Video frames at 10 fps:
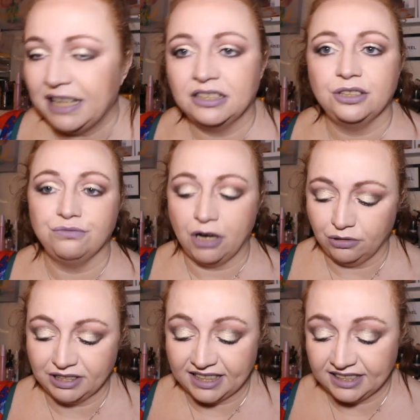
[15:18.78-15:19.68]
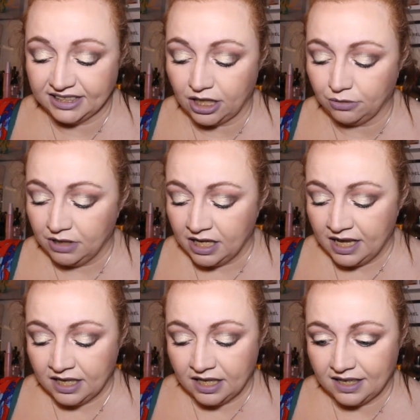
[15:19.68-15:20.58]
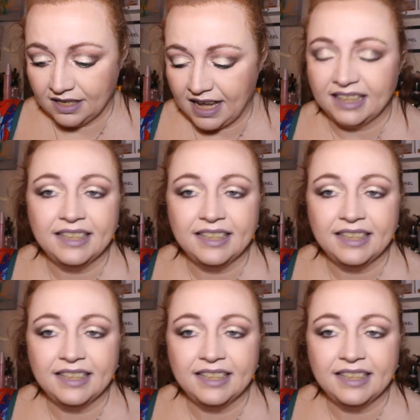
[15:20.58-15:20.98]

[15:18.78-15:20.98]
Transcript: pastel roses so I